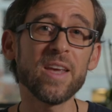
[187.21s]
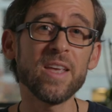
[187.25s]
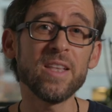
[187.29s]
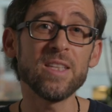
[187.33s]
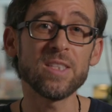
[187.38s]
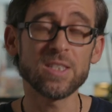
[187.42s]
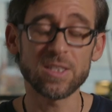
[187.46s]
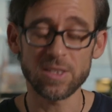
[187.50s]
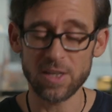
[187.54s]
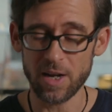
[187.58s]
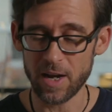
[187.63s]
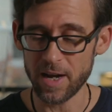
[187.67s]

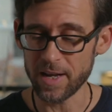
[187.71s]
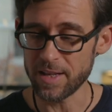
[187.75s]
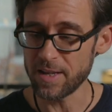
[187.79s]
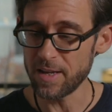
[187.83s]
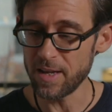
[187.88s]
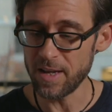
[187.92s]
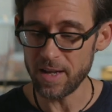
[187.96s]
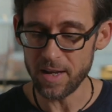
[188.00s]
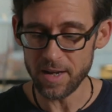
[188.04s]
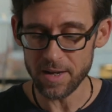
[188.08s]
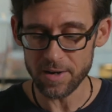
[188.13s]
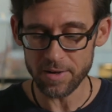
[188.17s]
inside
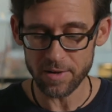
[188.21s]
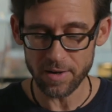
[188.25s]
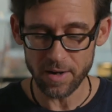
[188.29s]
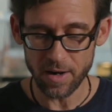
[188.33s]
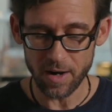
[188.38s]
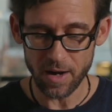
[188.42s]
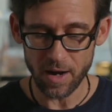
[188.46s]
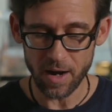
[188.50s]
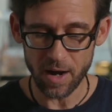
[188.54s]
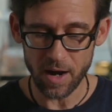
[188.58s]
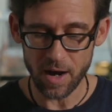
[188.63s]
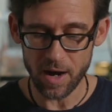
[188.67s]
here
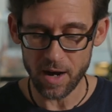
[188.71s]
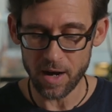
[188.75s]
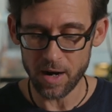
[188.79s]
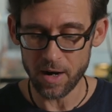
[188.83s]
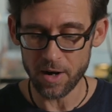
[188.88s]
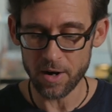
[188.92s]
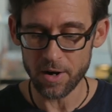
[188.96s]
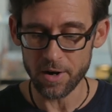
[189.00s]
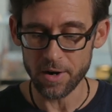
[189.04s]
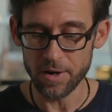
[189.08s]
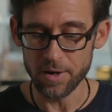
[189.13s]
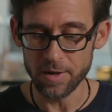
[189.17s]

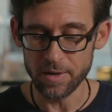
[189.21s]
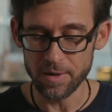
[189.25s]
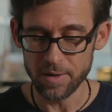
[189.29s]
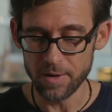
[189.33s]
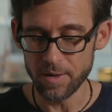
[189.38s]
are